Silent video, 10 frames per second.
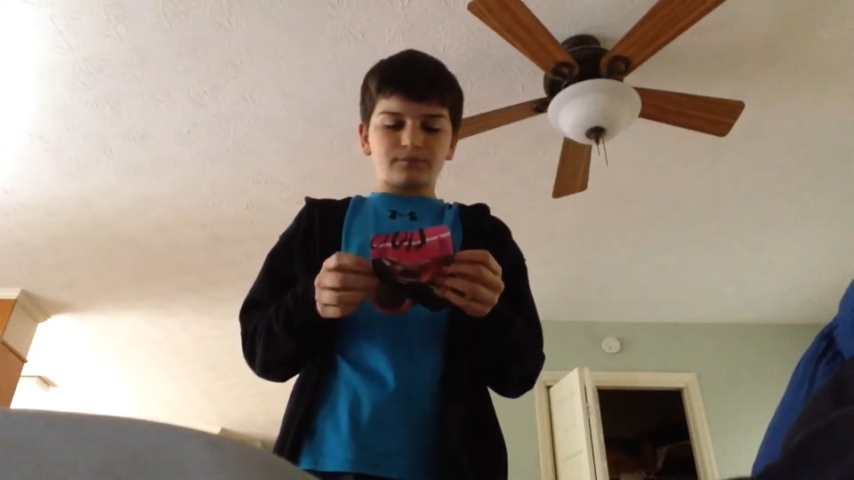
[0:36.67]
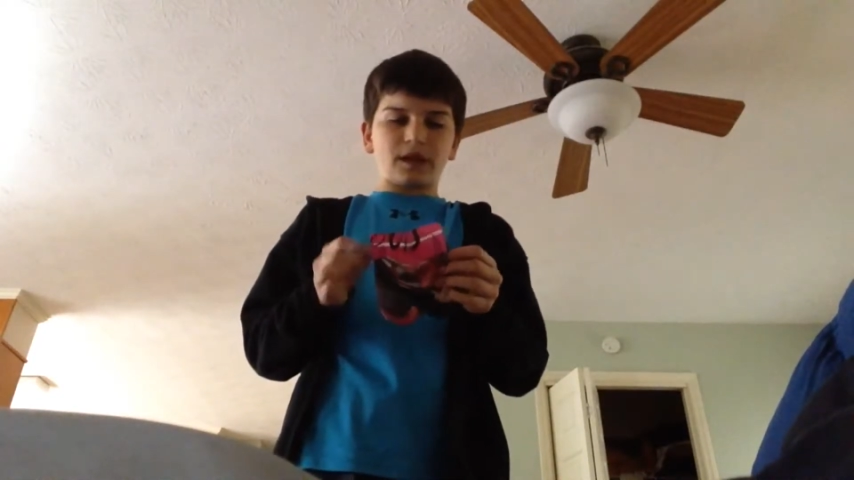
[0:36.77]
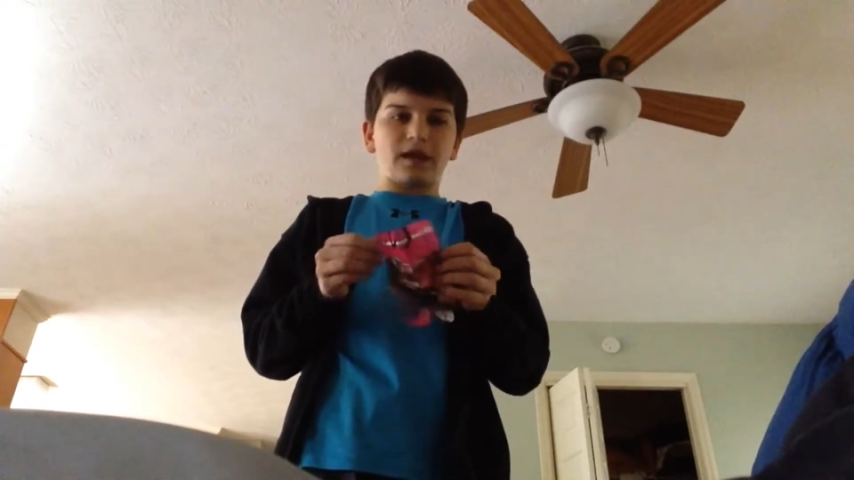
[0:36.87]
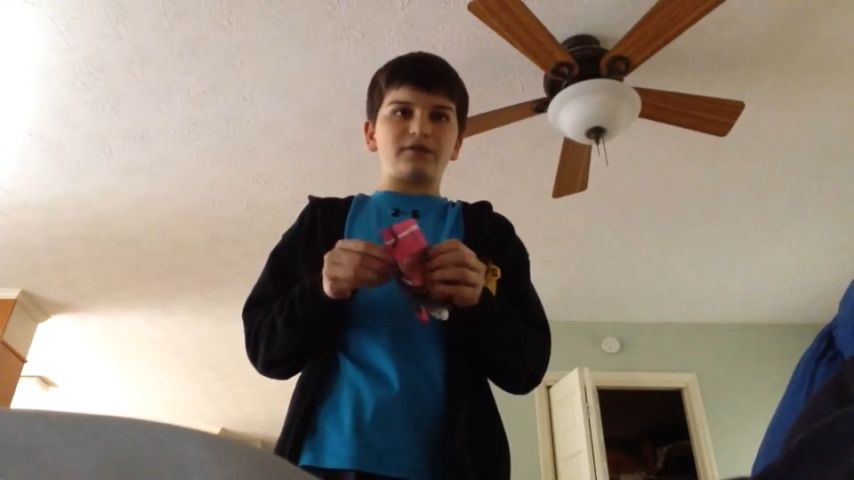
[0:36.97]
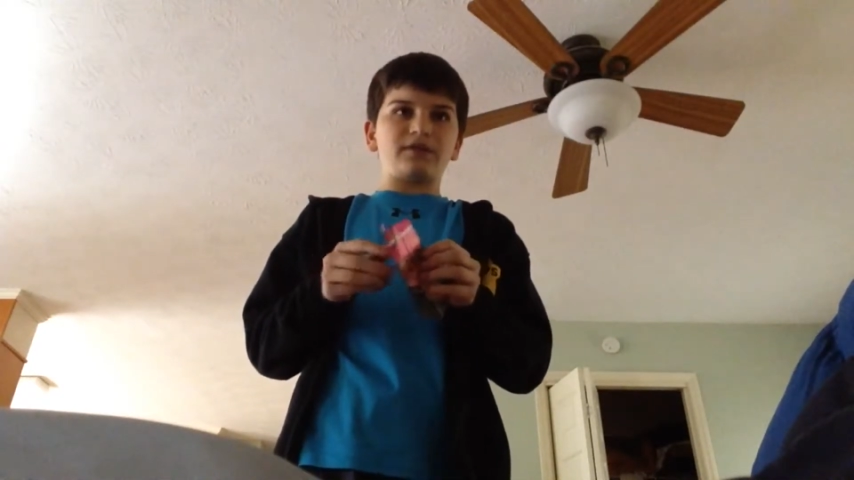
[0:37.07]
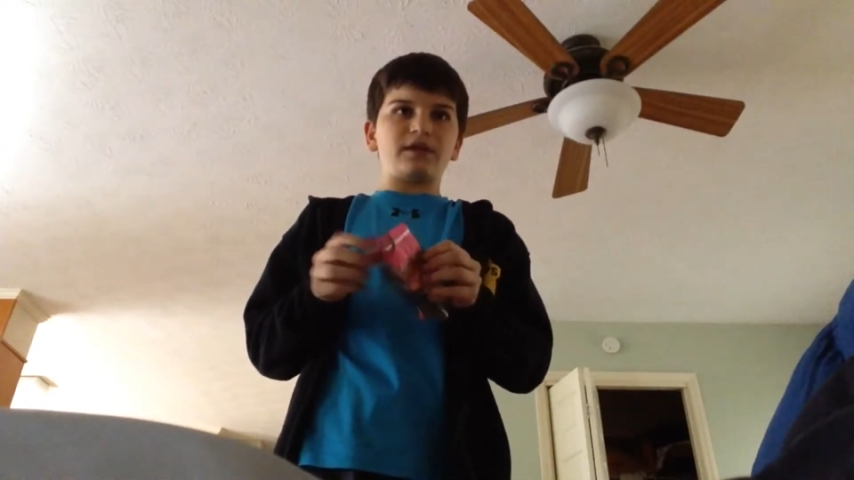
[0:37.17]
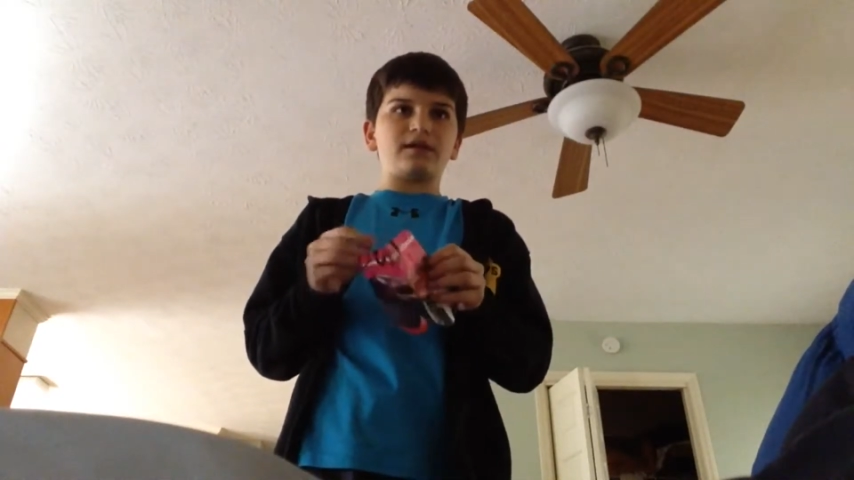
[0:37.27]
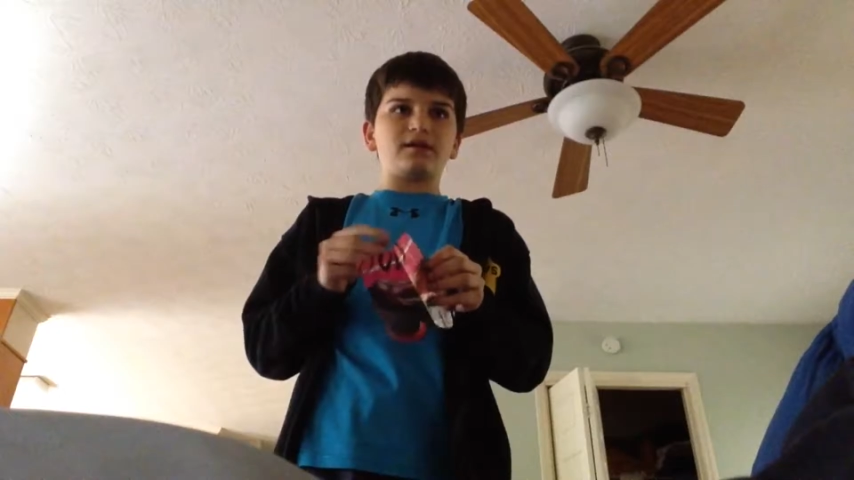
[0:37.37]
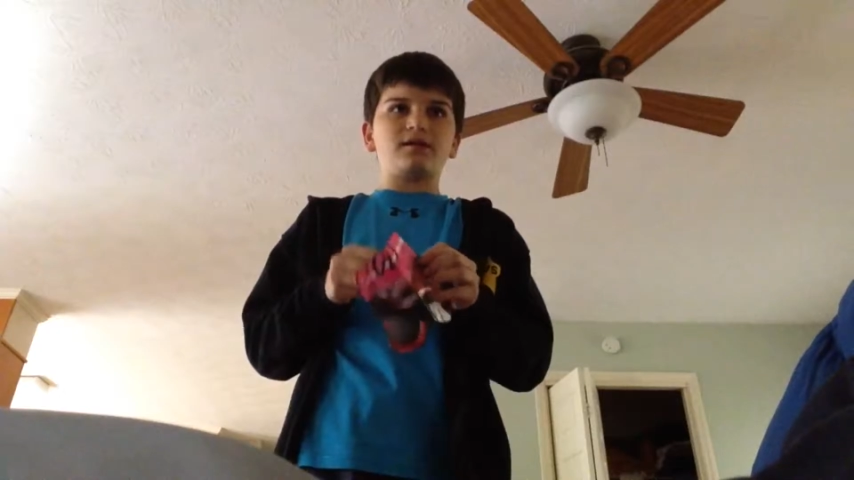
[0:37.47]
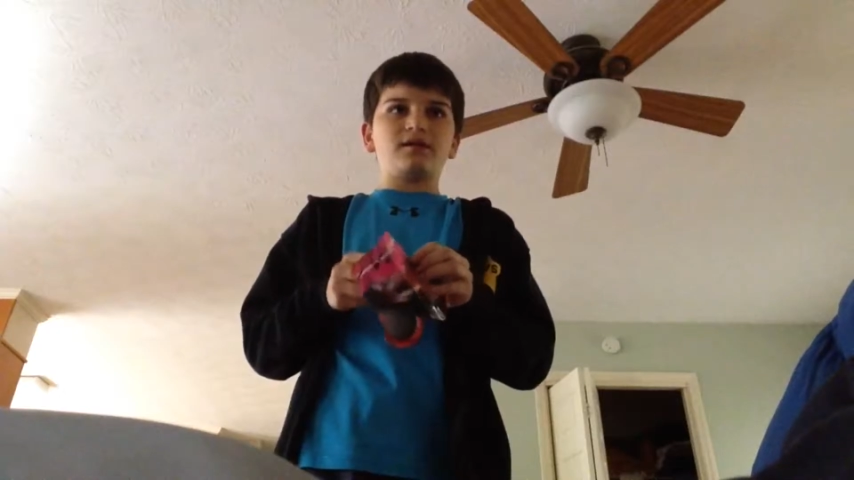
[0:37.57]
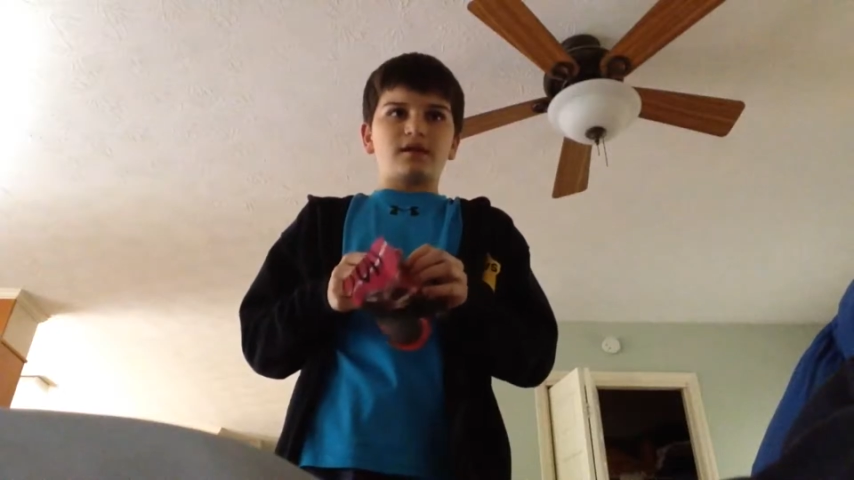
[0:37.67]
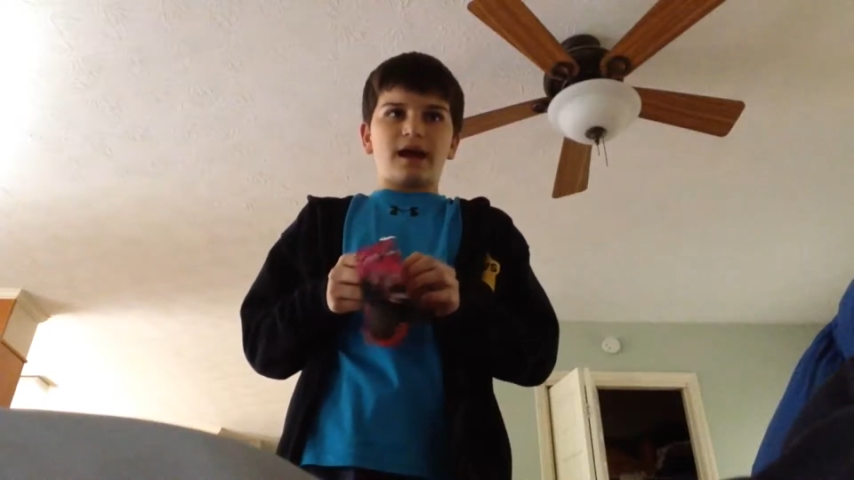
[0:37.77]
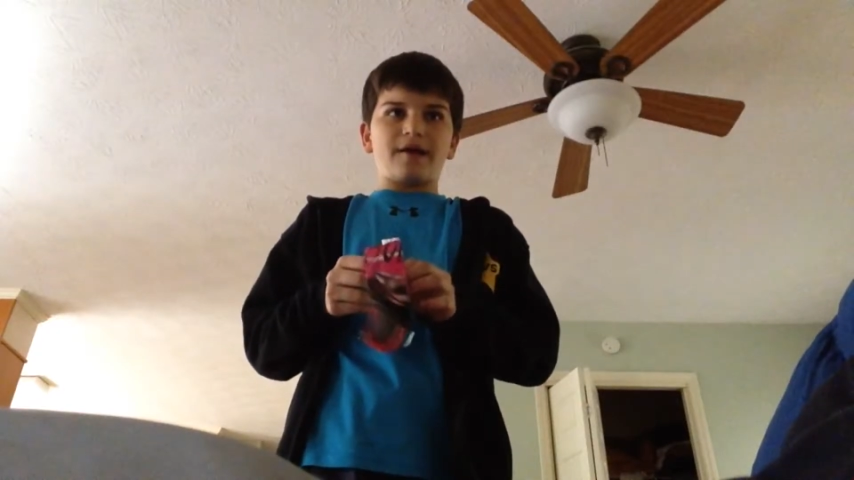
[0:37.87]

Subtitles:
I think I